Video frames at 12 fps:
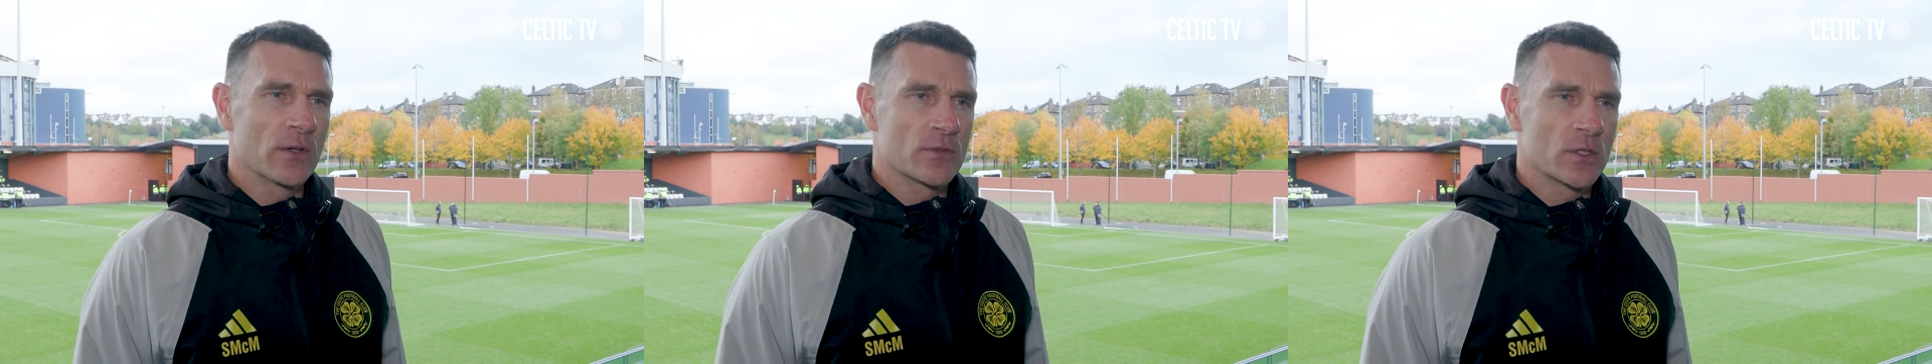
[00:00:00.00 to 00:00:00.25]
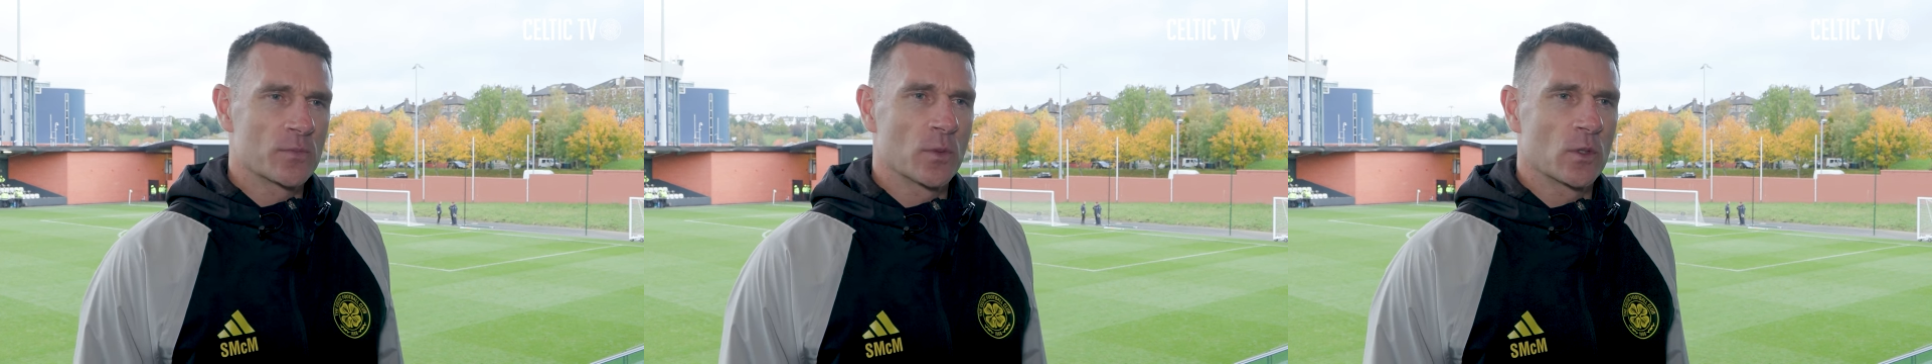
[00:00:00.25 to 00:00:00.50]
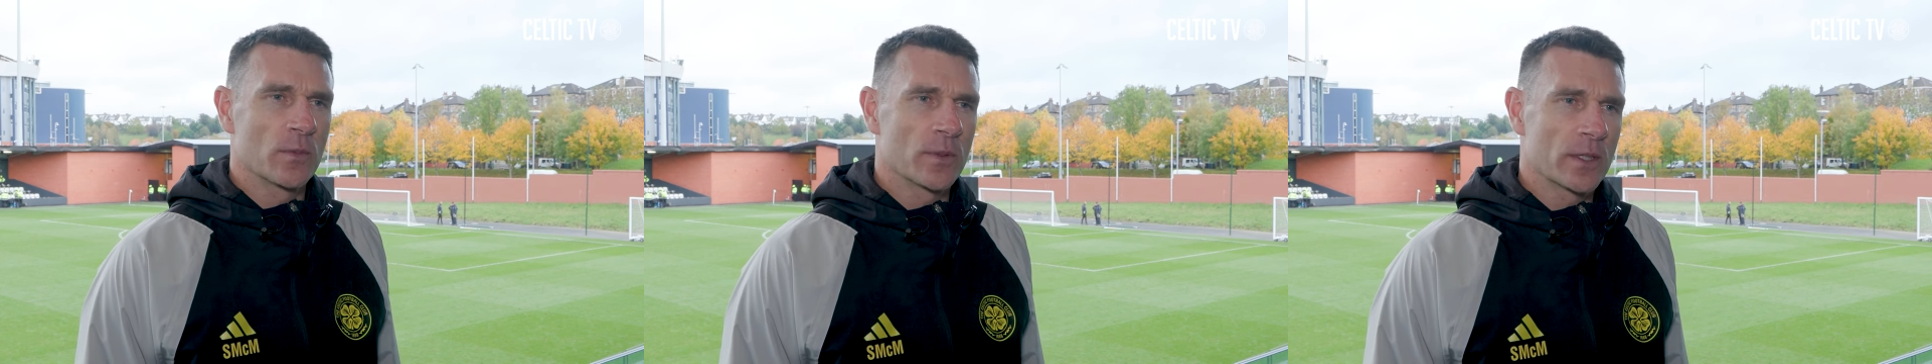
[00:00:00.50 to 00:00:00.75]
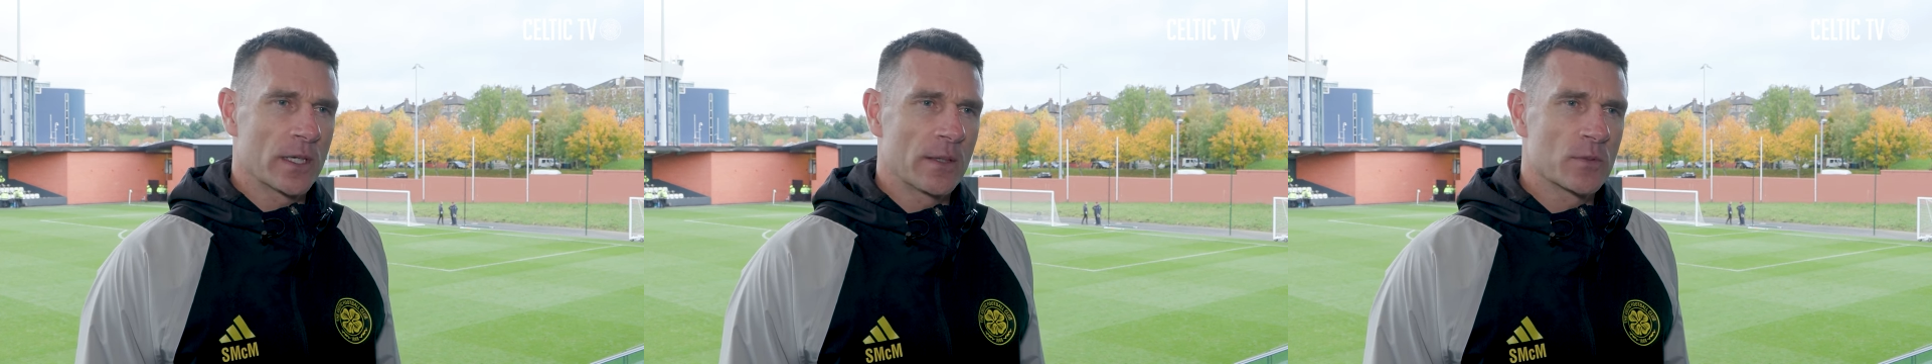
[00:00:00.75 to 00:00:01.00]
I've just spoke
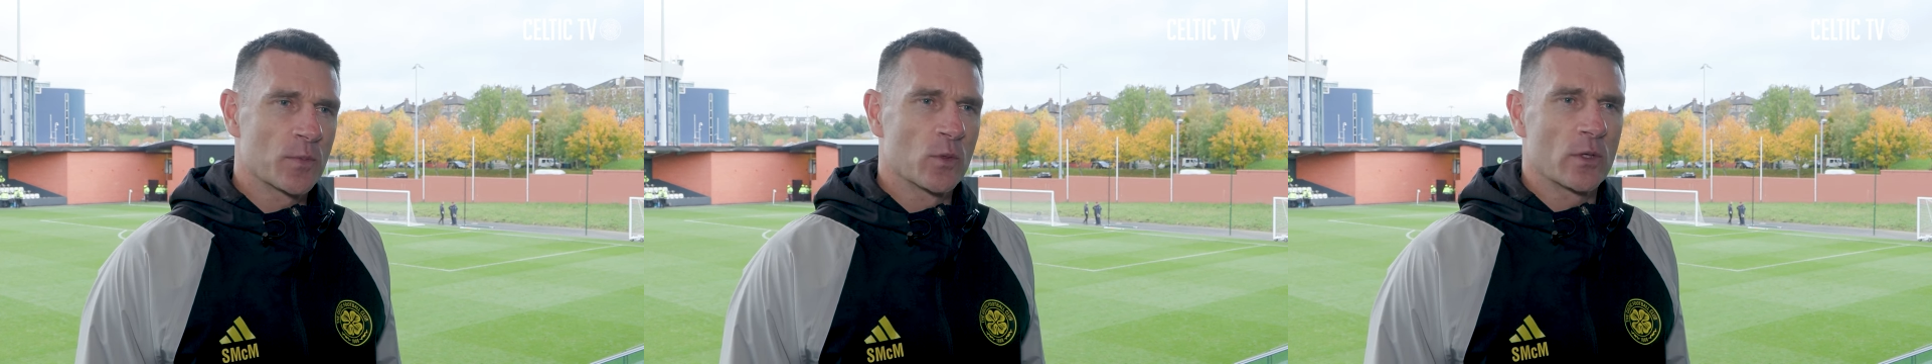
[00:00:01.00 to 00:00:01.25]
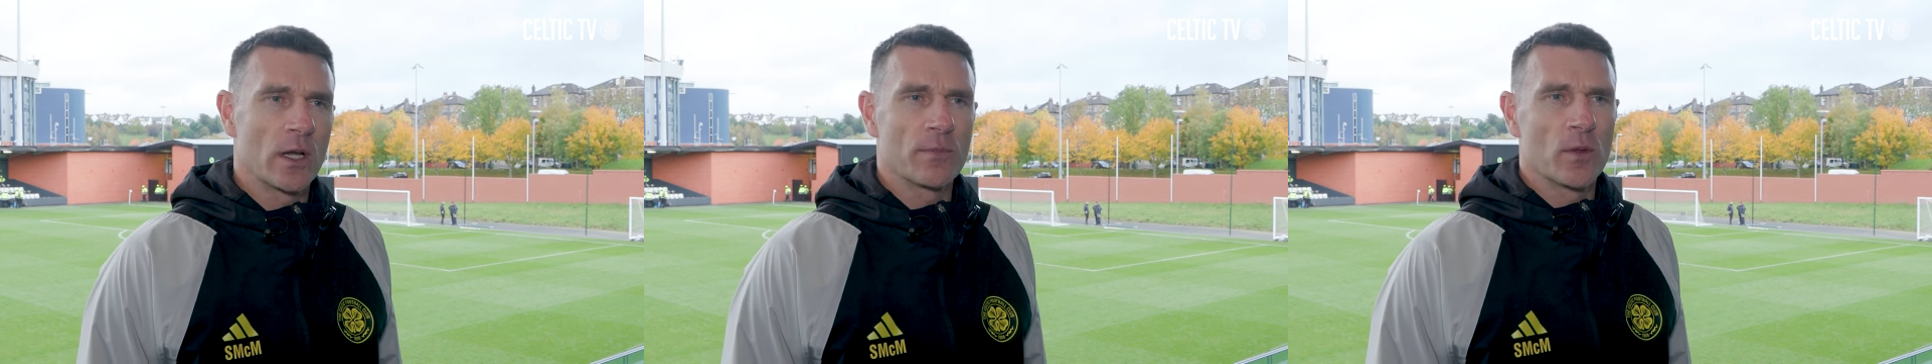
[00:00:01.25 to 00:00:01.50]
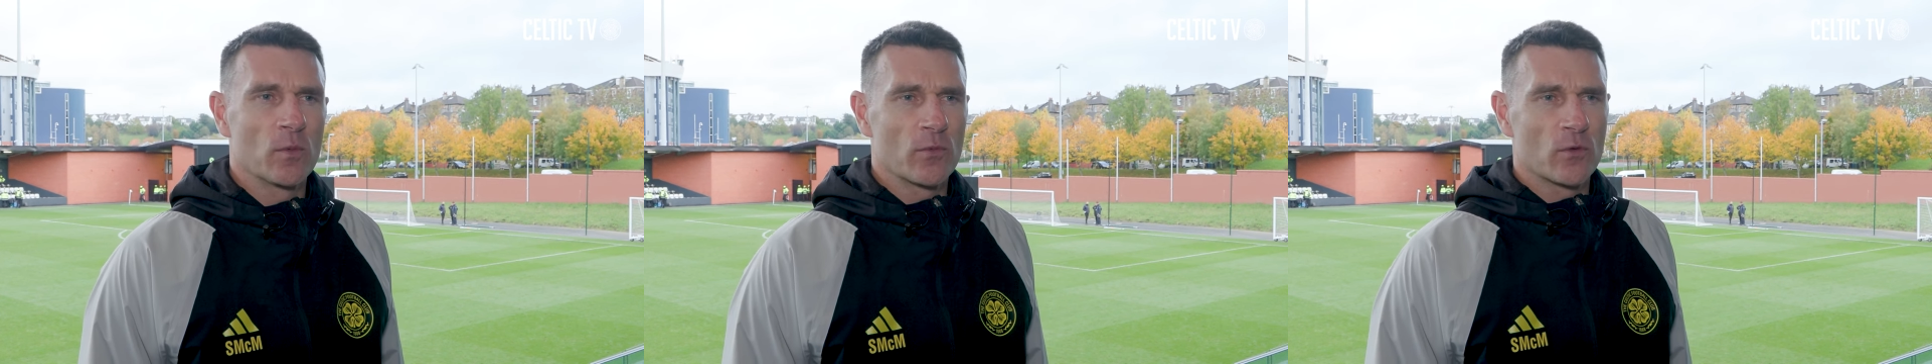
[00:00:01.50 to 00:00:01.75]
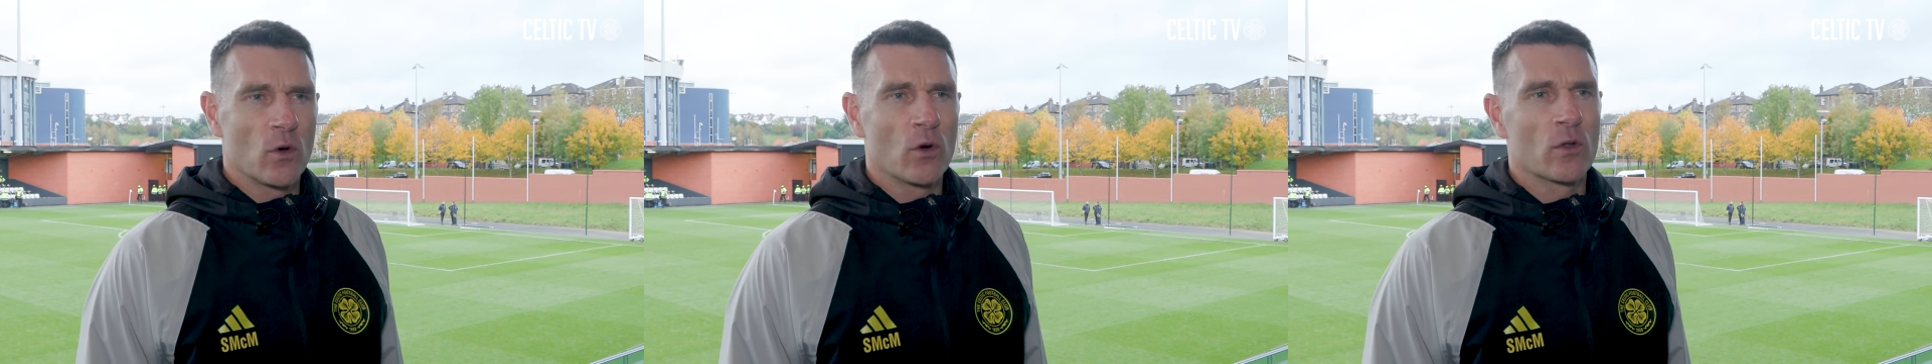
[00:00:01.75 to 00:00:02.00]
about the games programme that
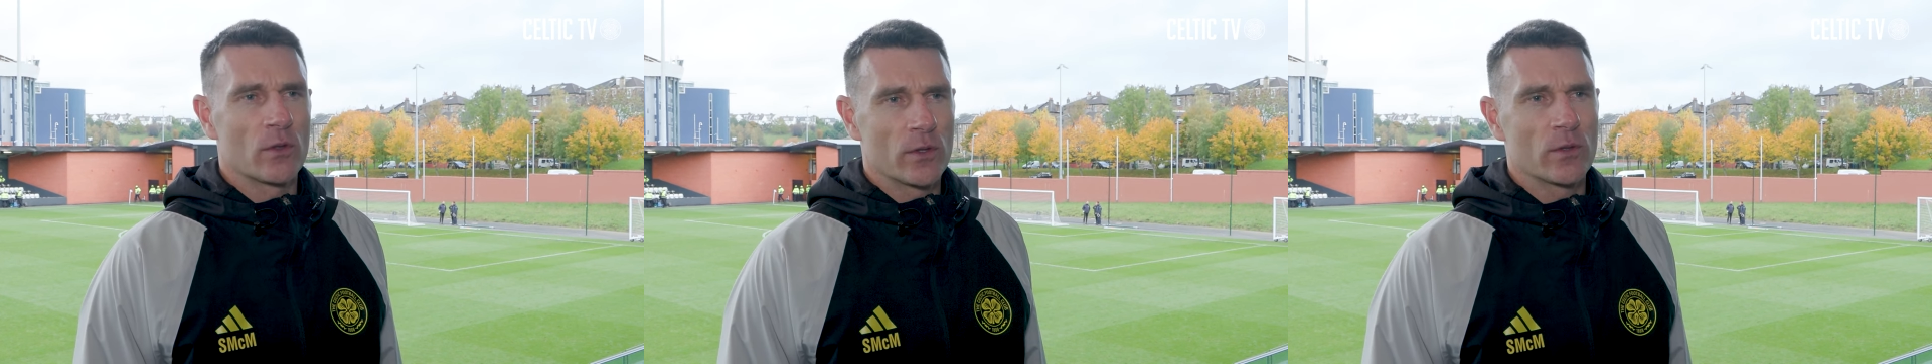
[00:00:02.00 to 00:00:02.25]
we've got.